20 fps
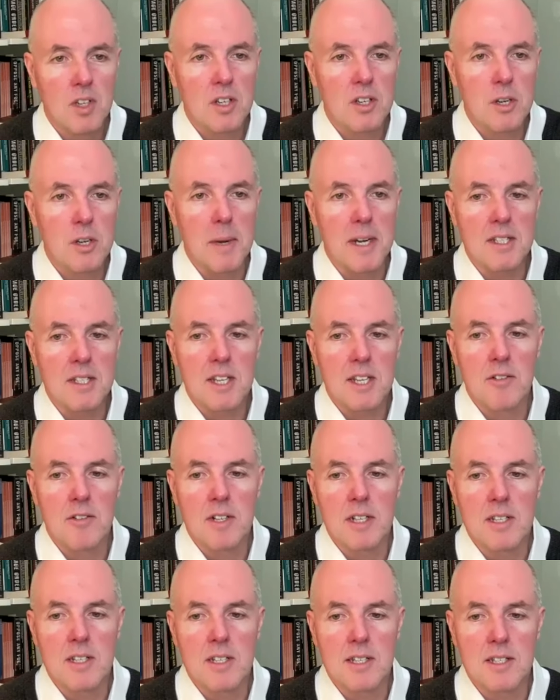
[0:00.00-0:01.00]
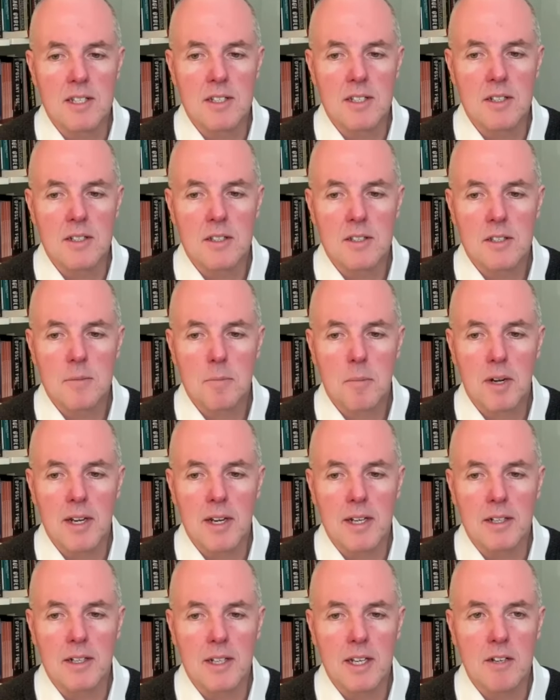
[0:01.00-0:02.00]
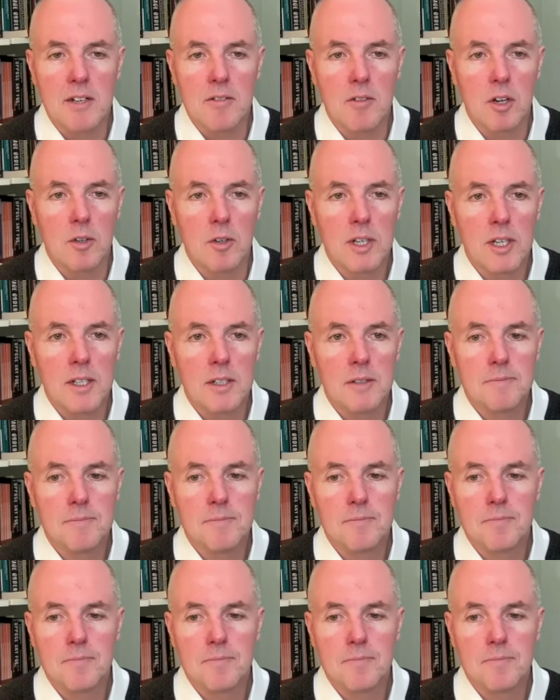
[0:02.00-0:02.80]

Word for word: humanitarian assistance playing a key role here.